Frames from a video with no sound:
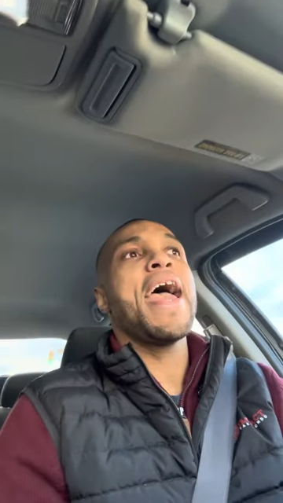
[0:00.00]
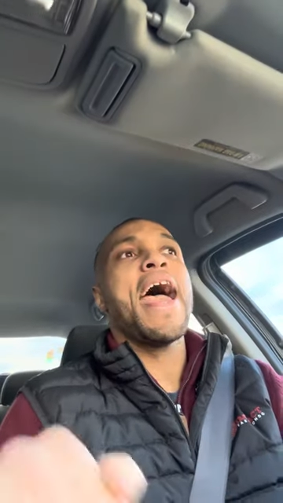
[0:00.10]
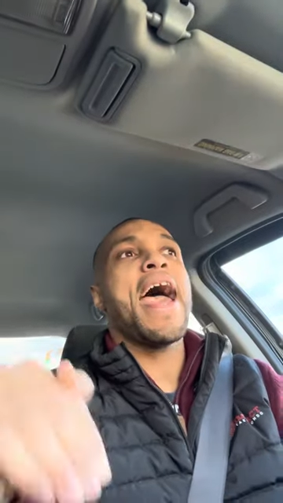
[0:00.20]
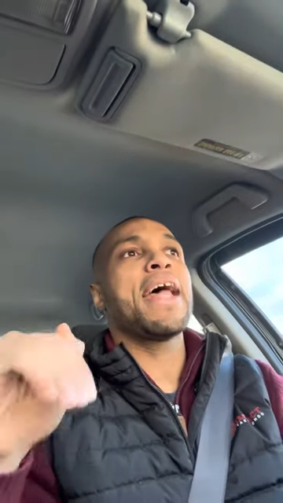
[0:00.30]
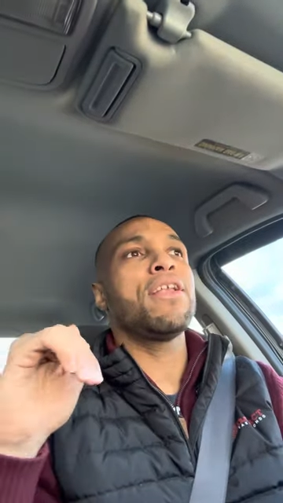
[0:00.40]

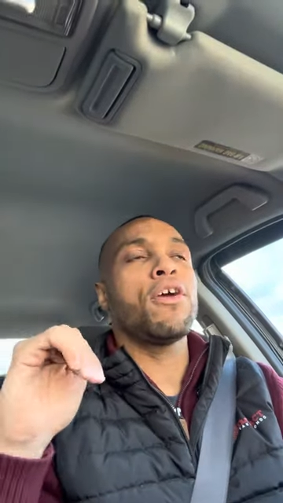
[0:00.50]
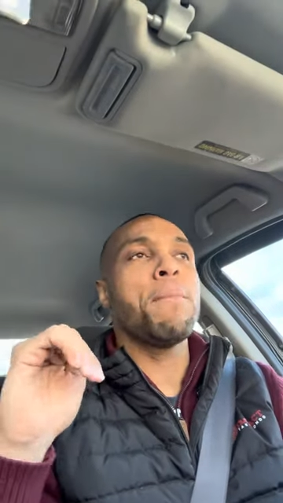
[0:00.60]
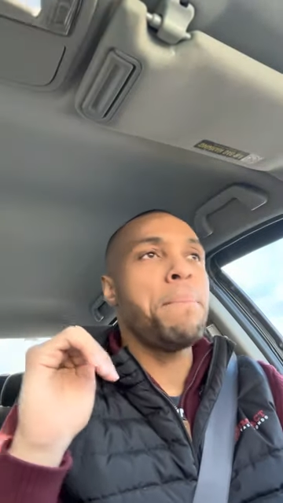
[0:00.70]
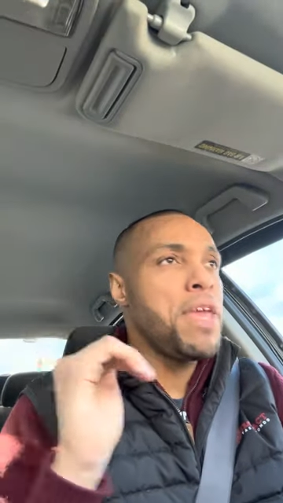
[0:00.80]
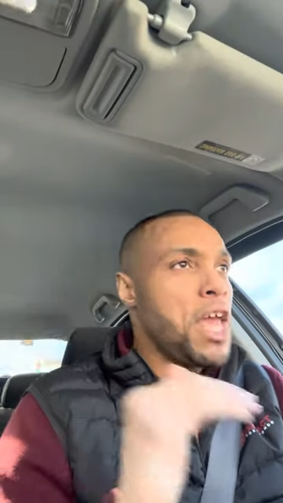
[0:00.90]
and
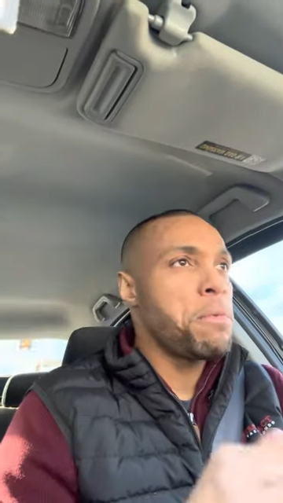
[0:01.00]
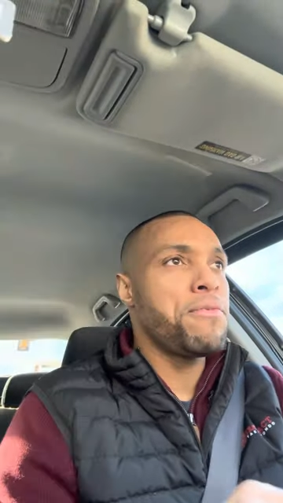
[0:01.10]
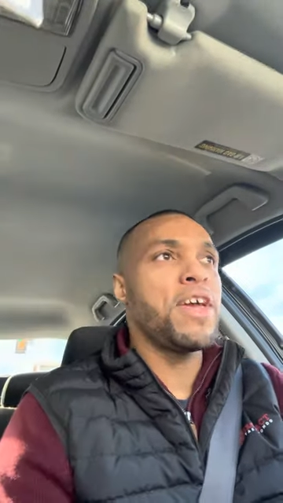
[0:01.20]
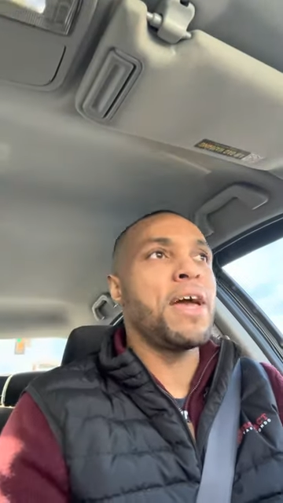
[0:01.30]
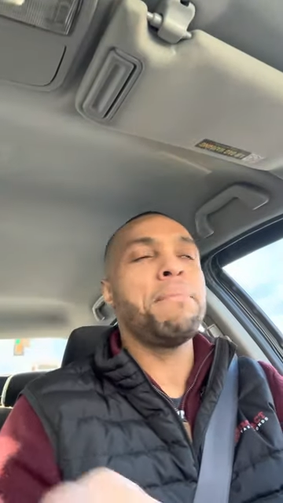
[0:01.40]
competing with
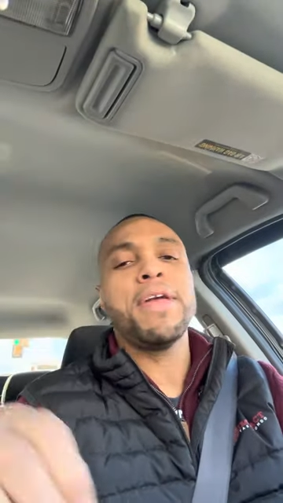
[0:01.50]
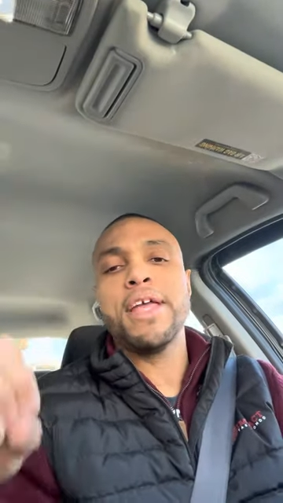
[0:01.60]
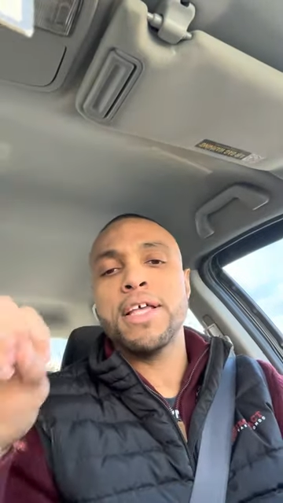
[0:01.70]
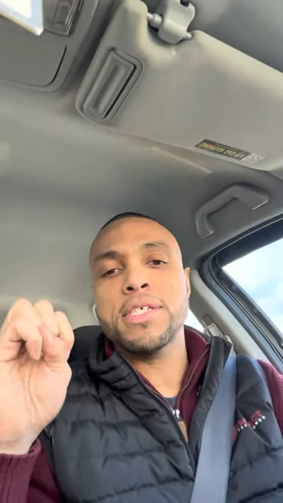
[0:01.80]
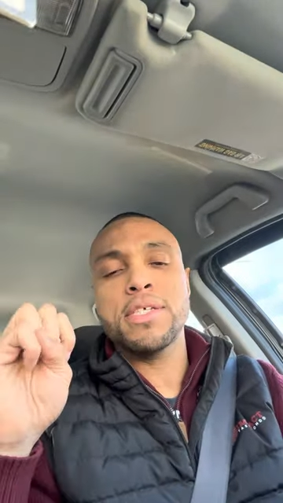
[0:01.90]
them
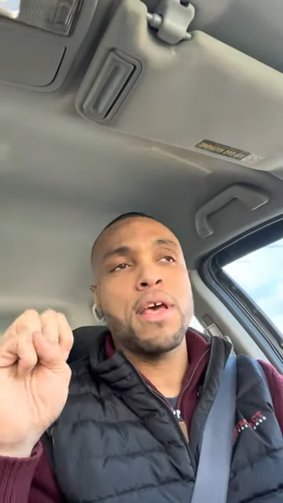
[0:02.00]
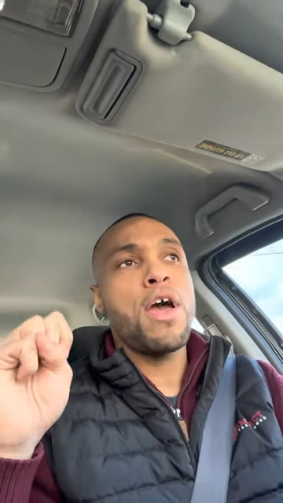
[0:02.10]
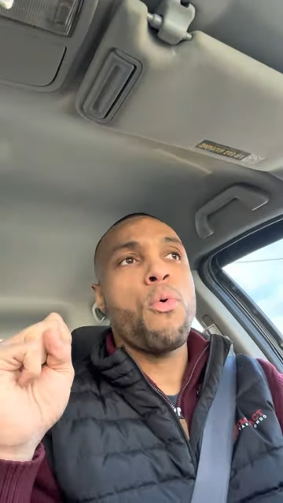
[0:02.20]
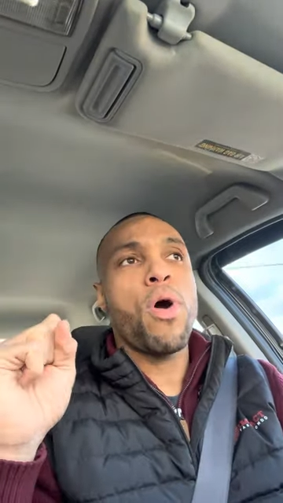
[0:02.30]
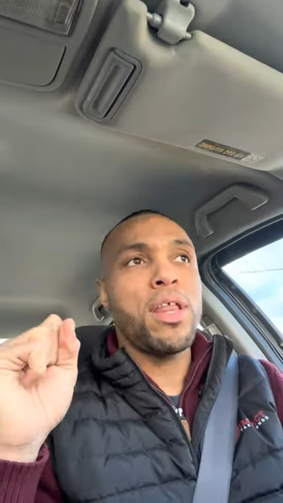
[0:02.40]
is
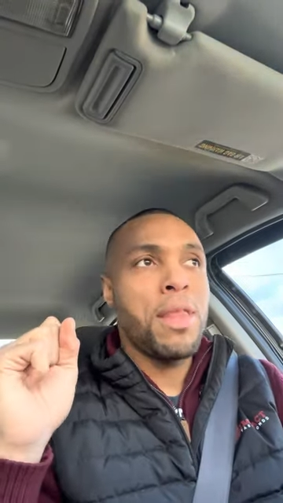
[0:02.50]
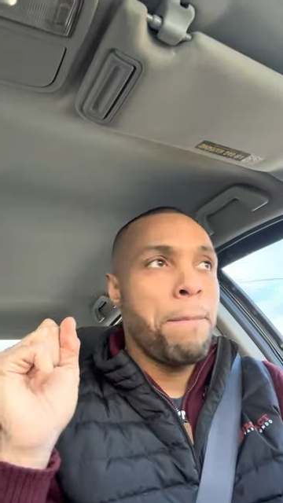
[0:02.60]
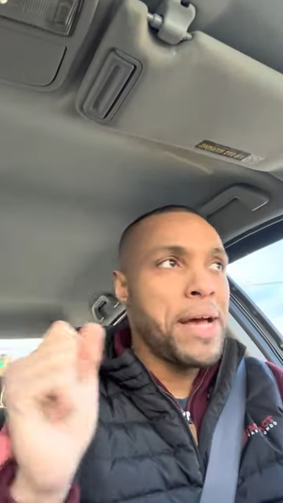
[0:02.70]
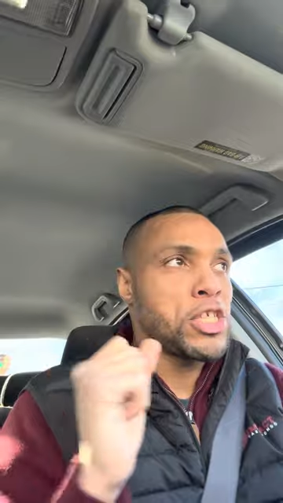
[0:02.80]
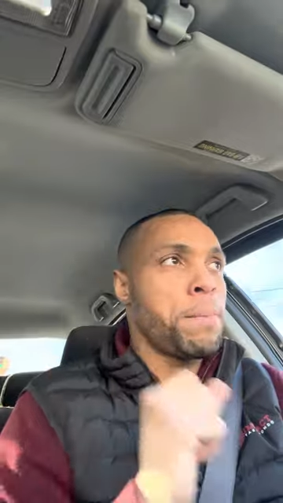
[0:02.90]
one of the
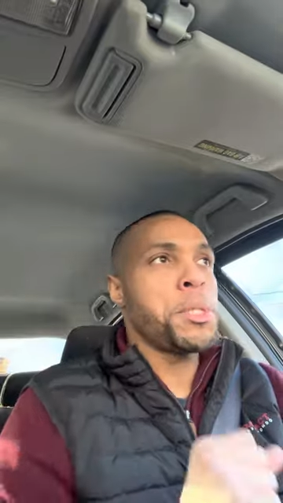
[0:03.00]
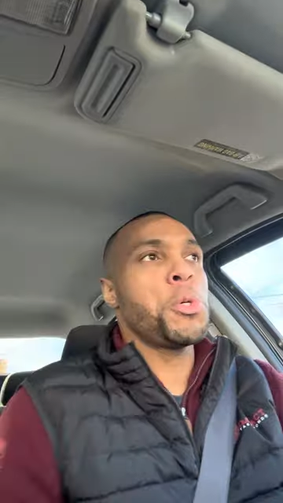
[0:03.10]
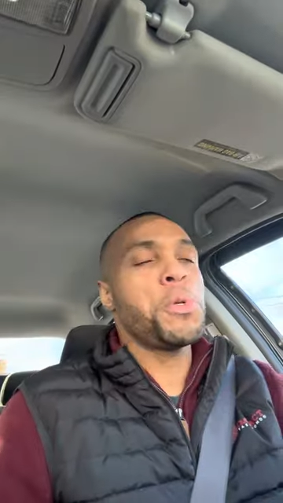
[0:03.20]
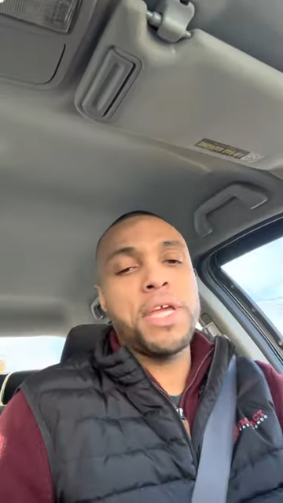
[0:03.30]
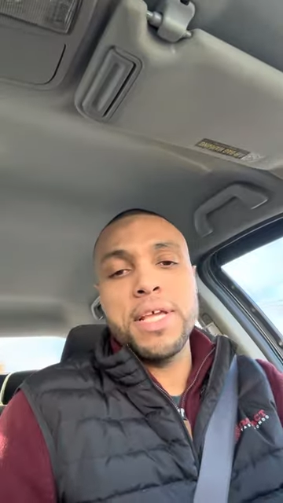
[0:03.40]
best
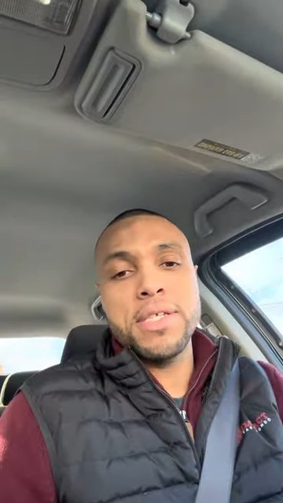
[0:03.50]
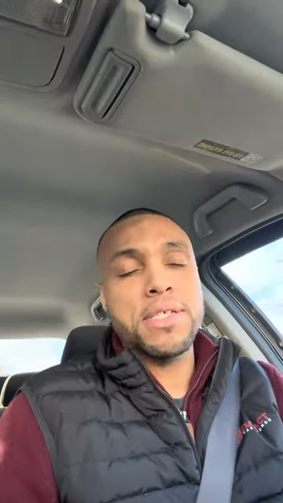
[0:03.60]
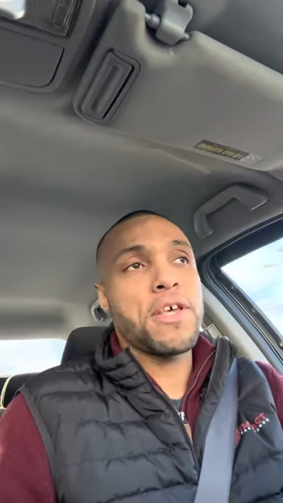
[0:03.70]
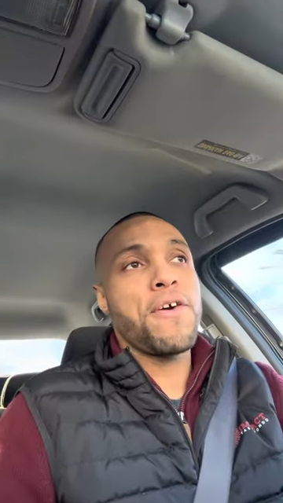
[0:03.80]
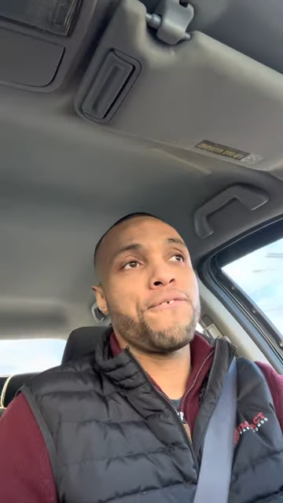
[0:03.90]

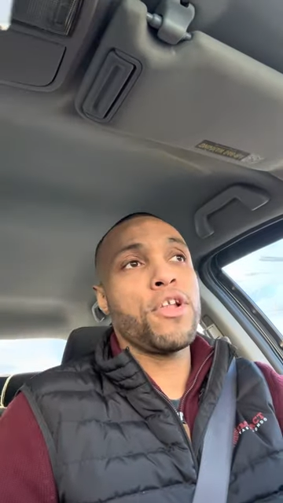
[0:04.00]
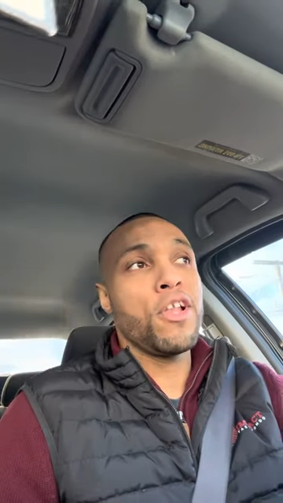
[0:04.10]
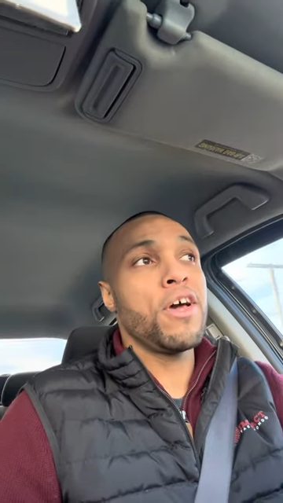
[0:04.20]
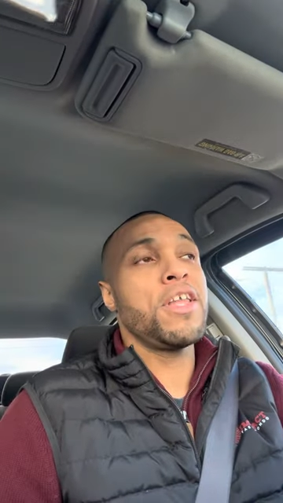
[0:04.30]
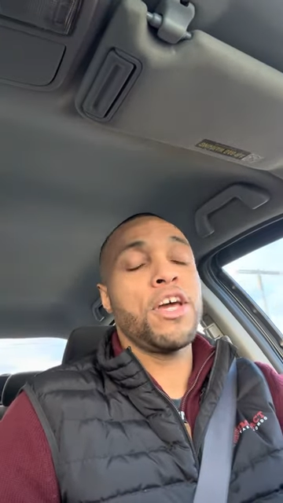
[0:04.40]
opportunities for
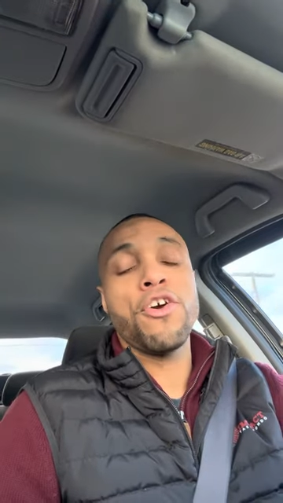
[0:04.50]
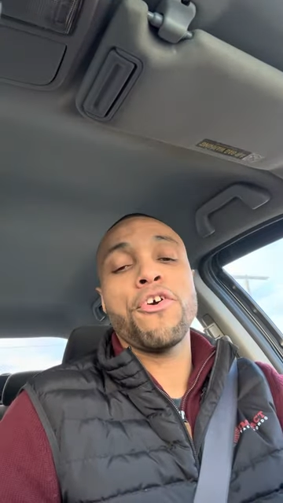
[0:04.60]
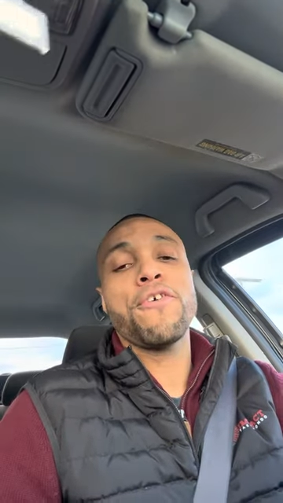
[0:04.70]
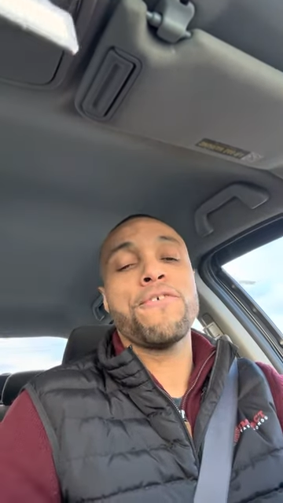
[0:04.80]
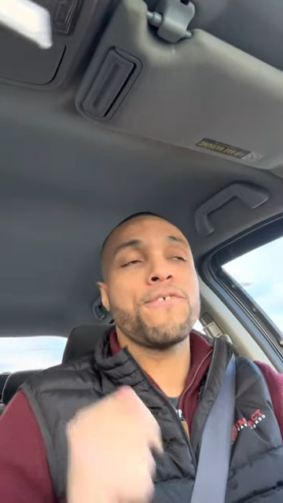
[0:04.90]
learning and
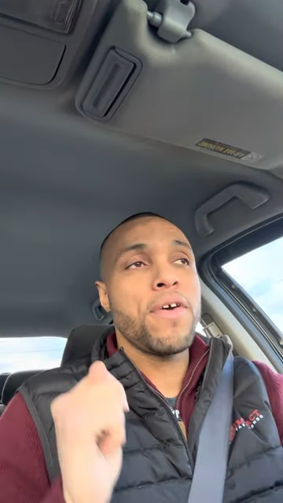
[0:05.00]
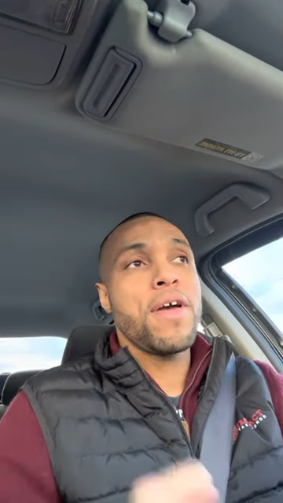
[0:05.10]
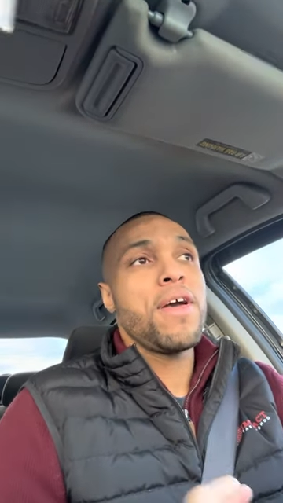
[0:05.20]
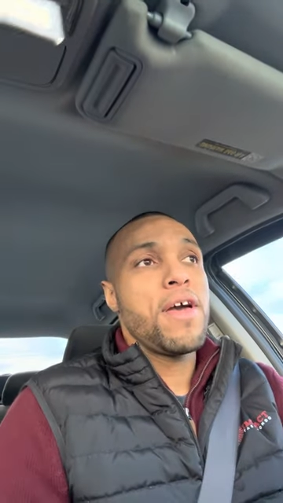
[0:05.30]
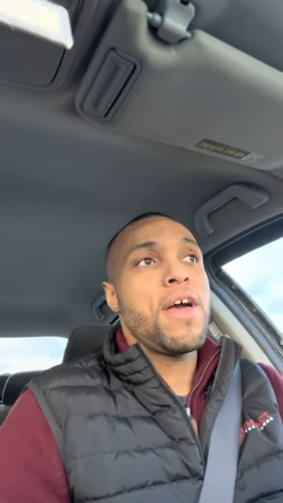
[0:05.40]
growth
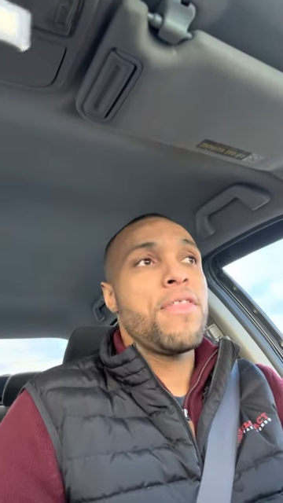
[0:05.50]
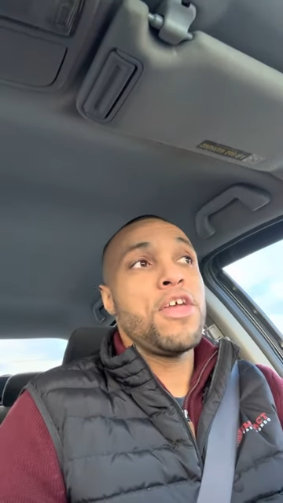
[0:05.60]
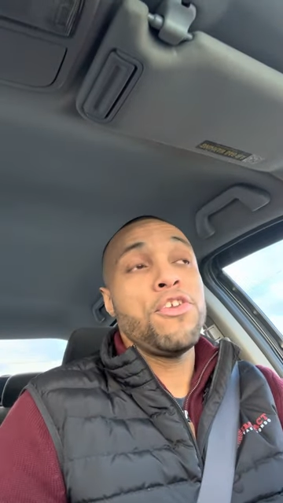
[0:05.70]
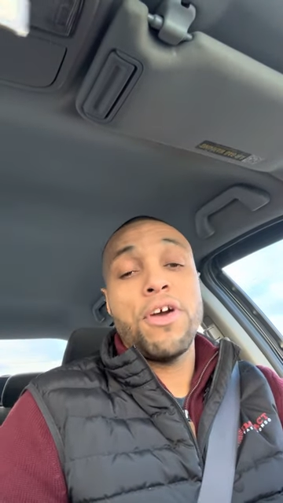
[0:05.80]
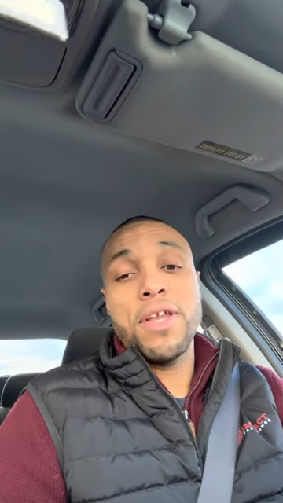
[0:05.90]

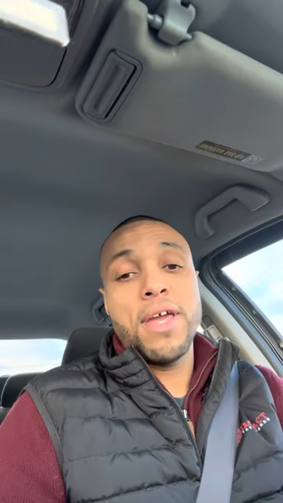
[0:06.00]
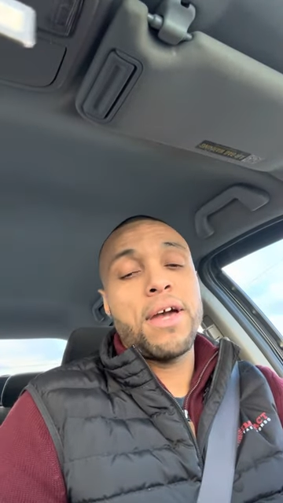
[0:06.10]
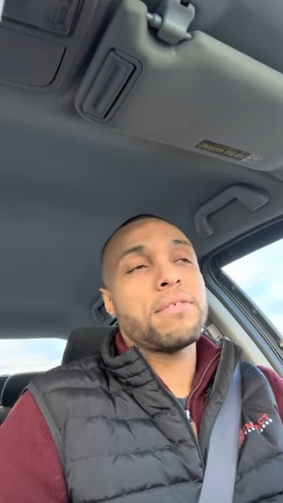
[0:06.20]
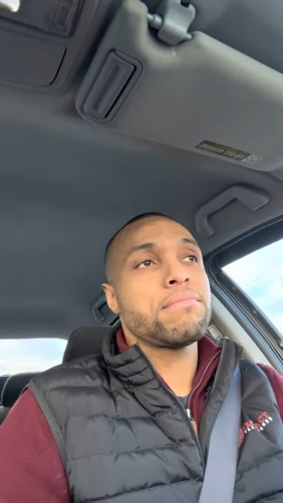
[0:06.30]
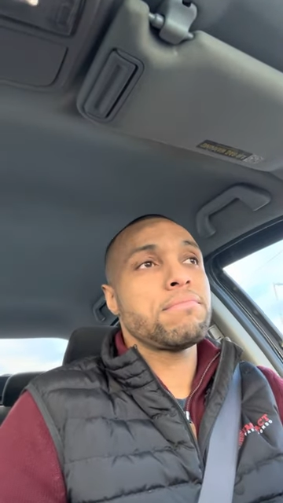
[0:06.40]
that you're going to get.